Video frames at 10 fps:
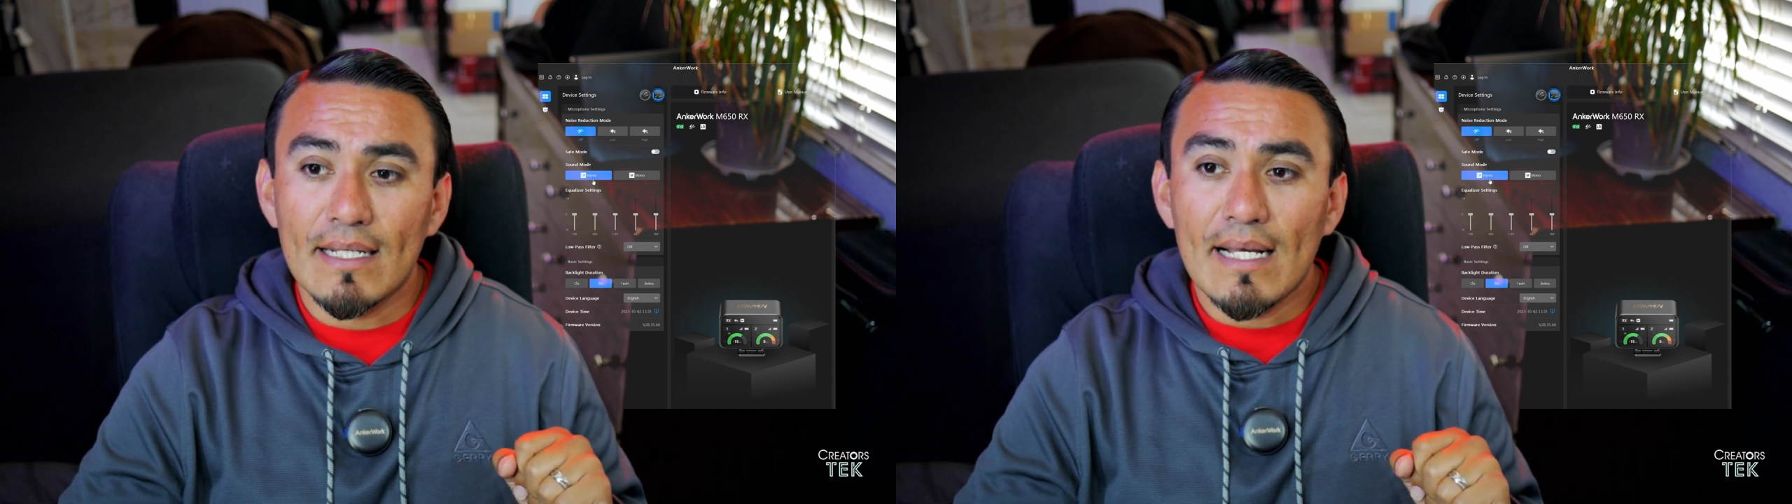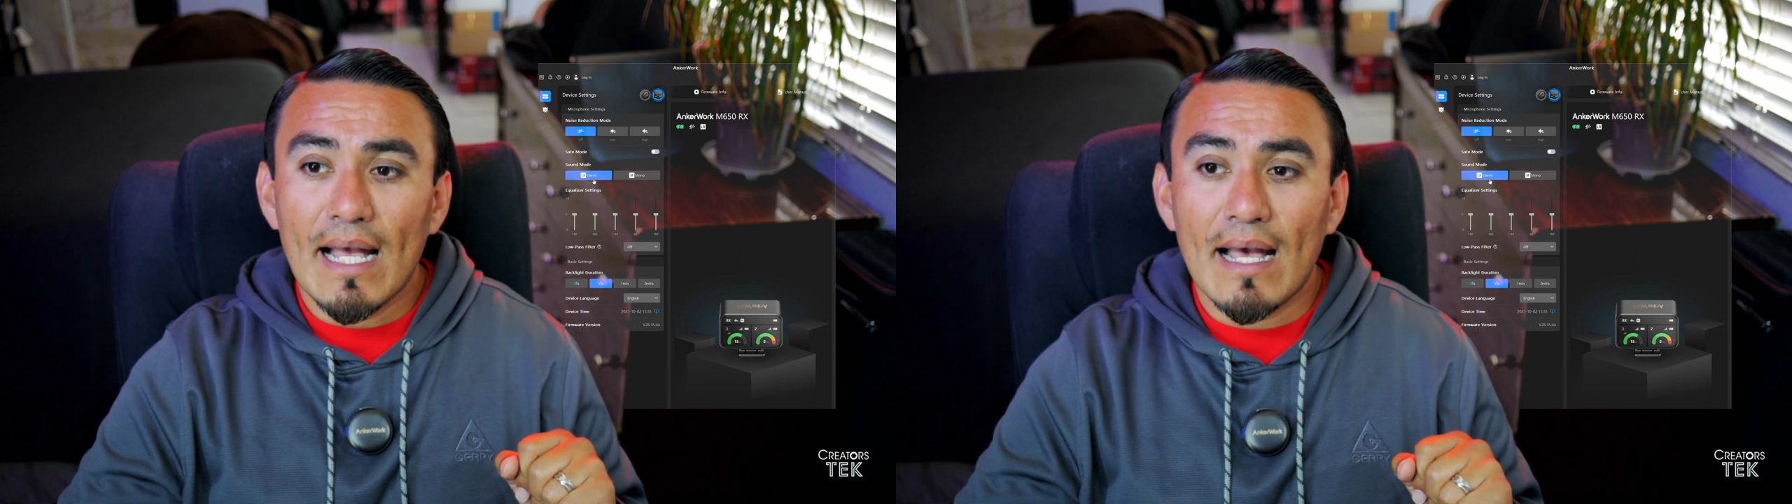
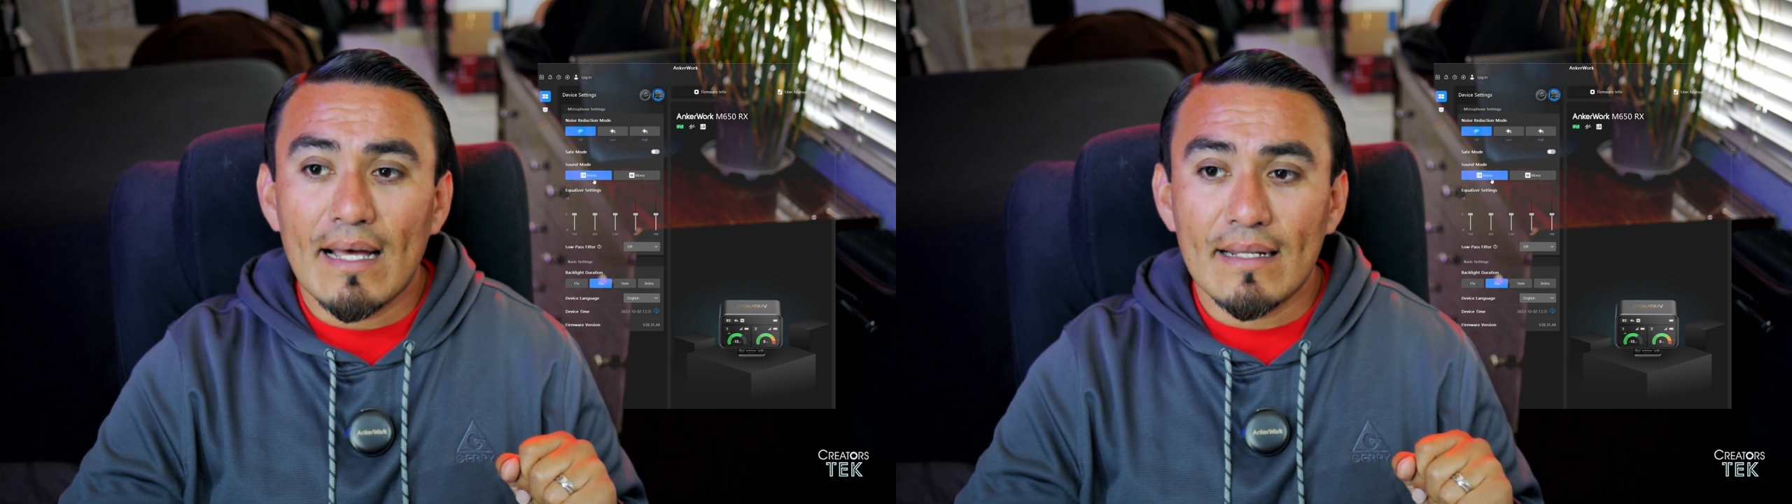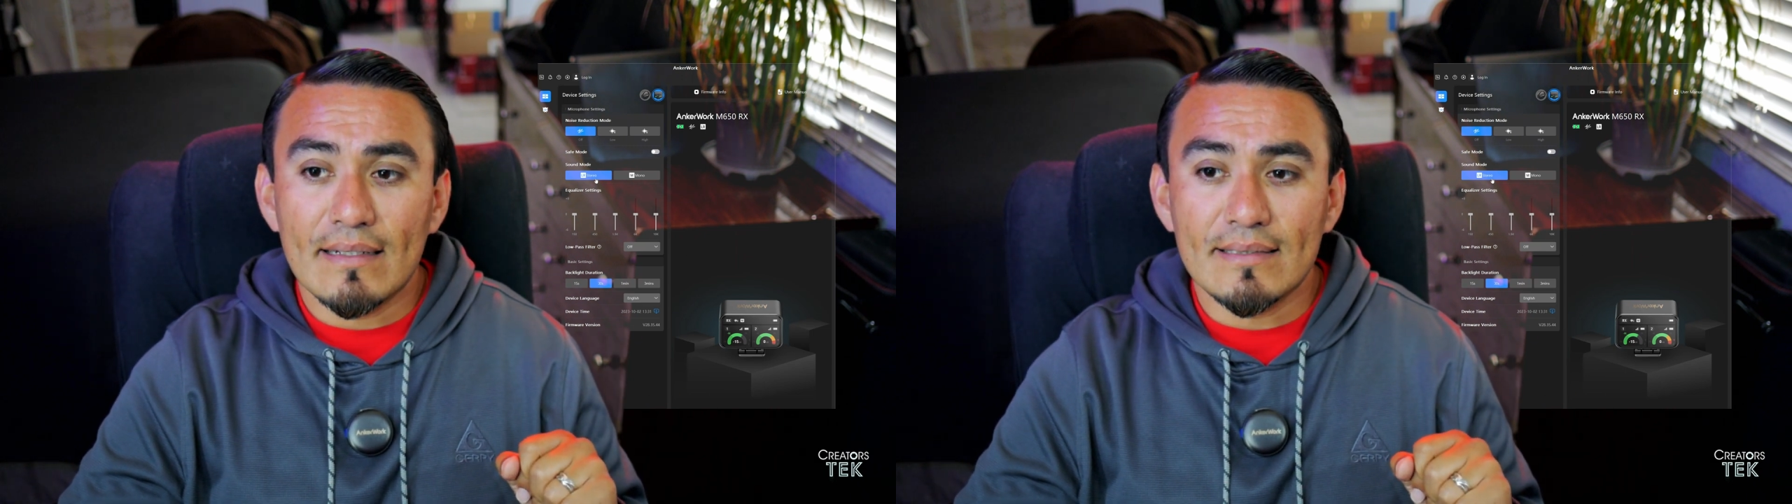
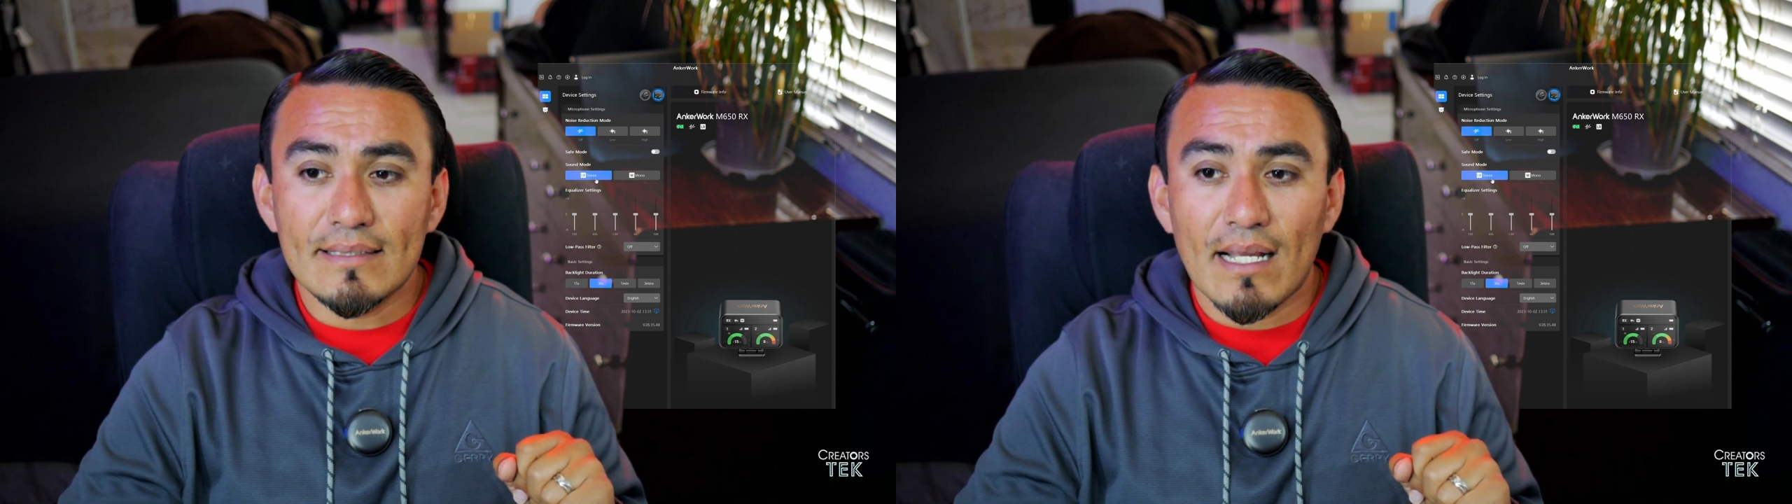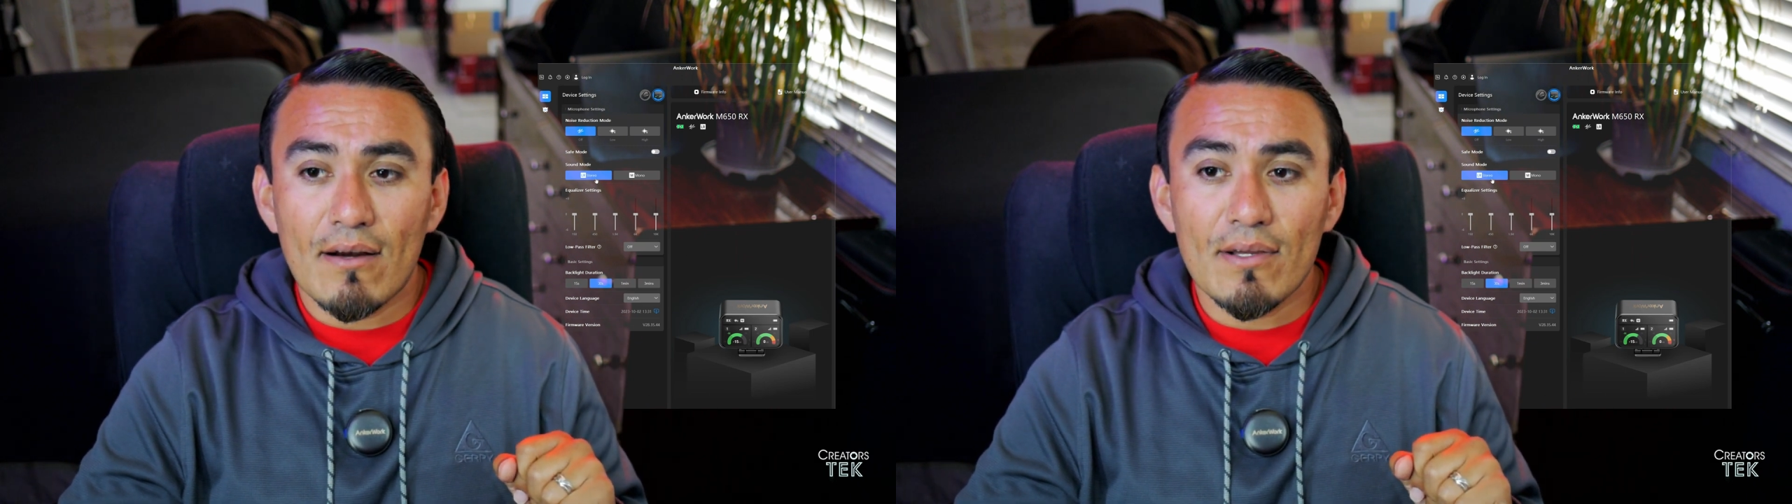And in
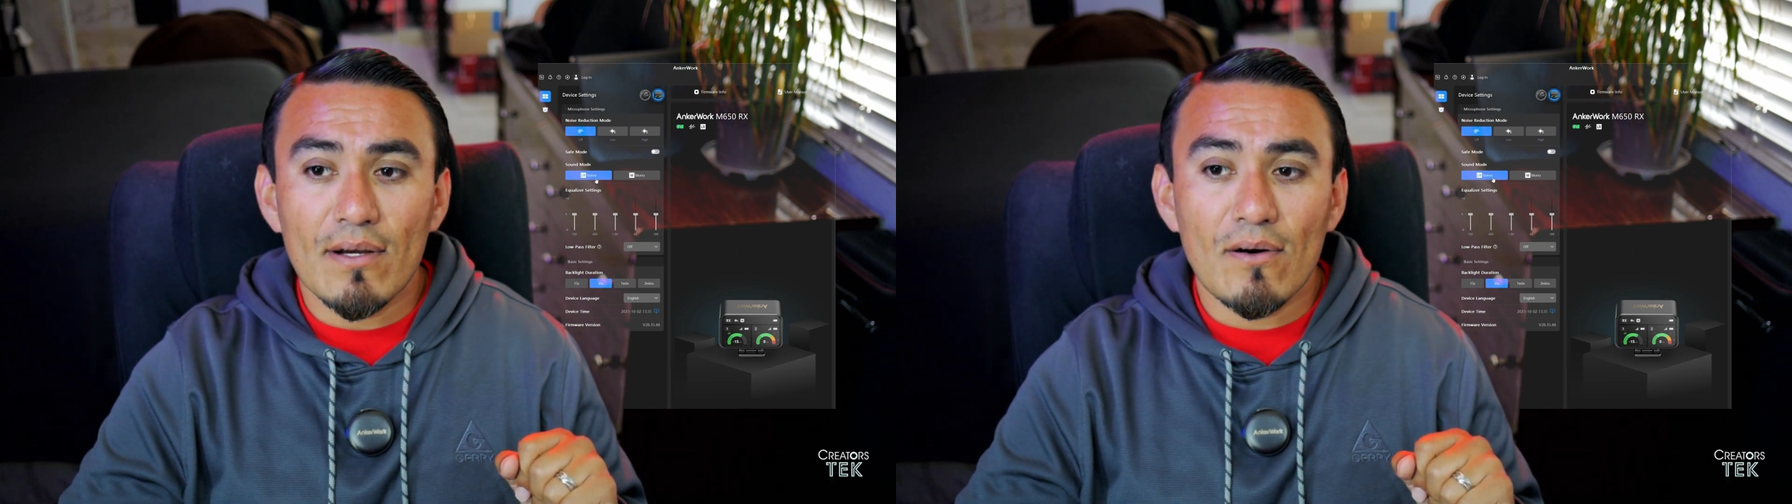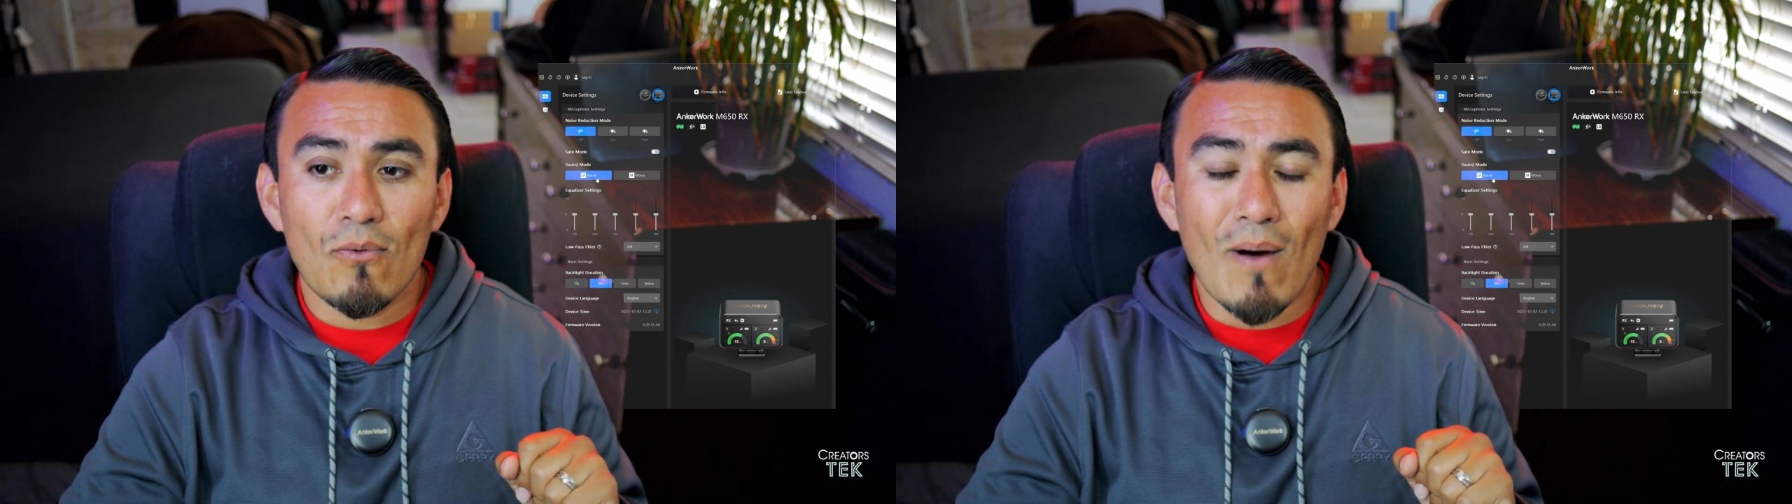
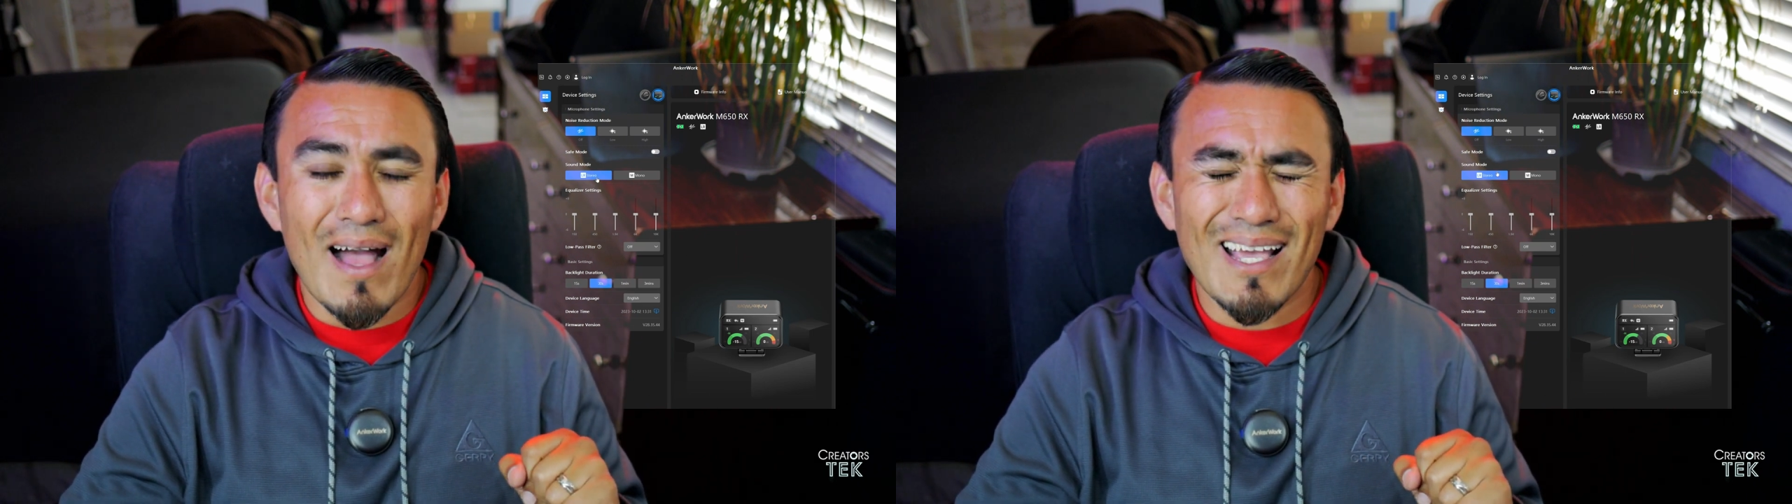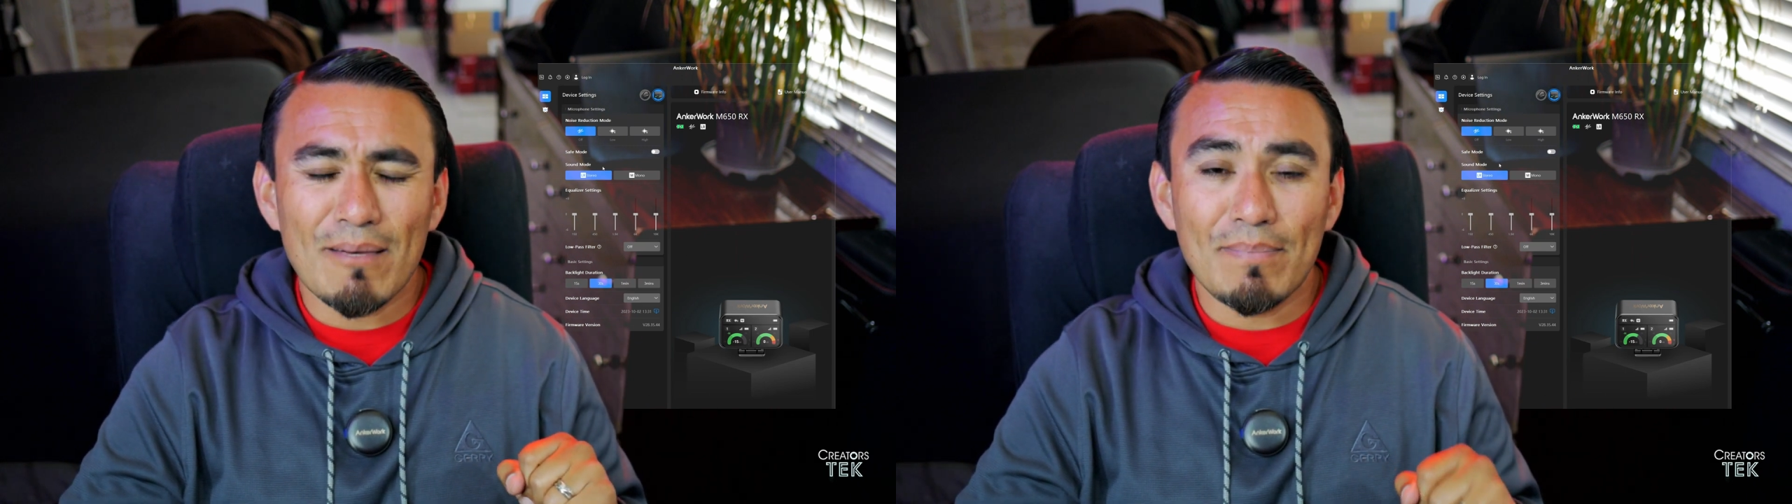stereo, why?